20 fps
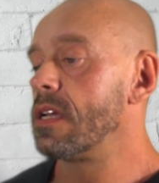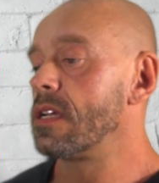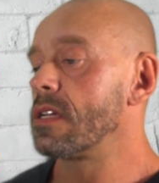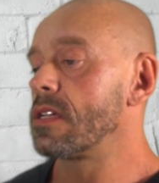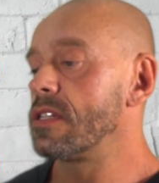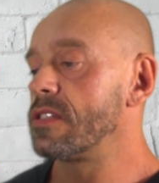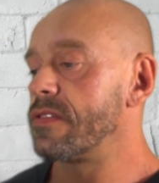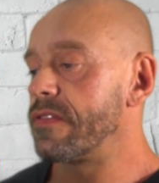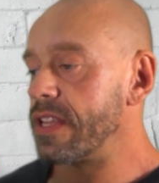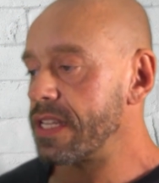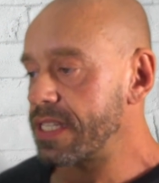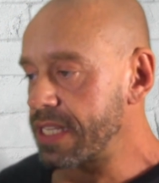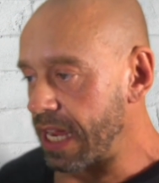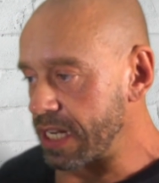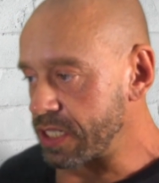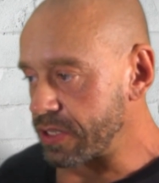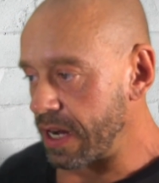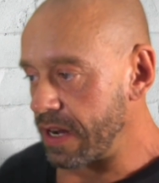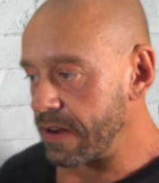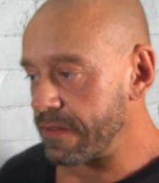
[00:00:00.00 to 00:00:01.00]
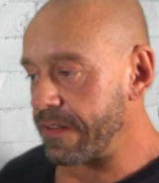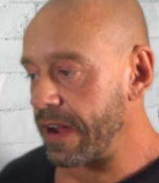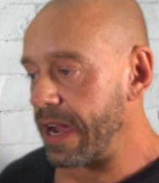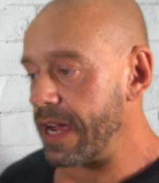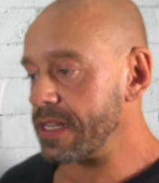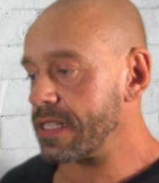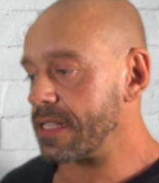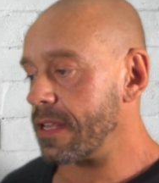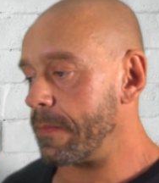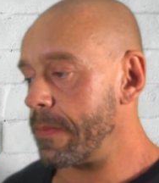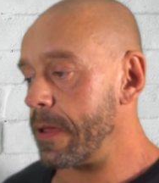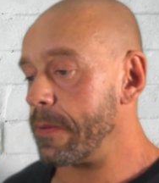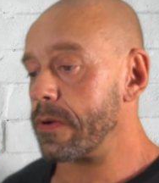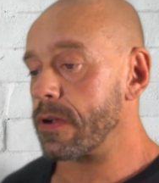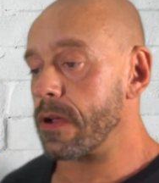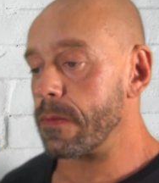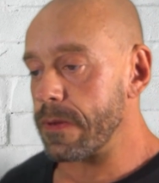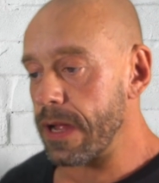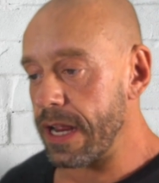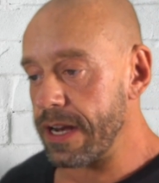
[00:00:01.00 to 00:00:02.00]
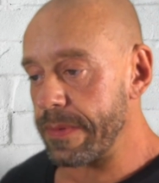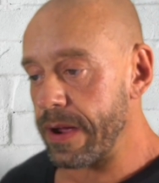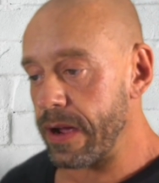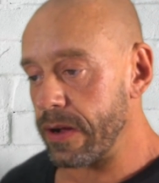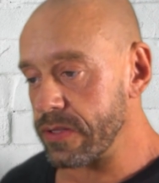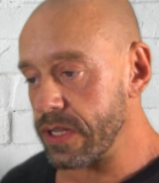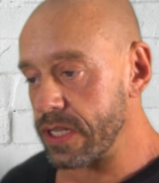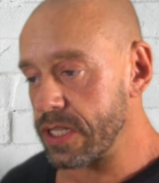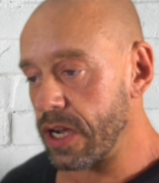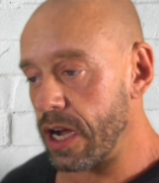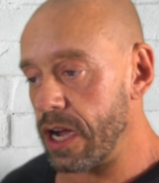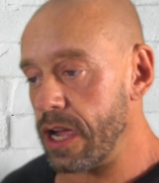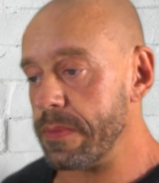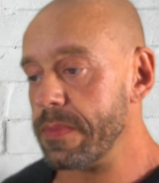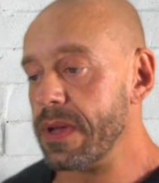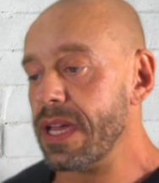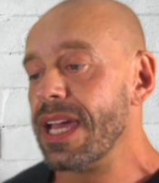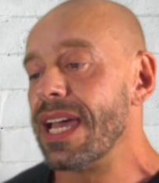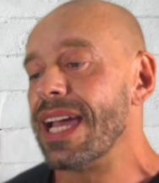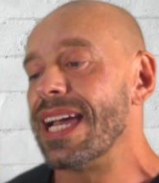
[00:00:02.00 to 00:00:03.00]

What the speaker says: because of the saturated fats that people complain about all the time.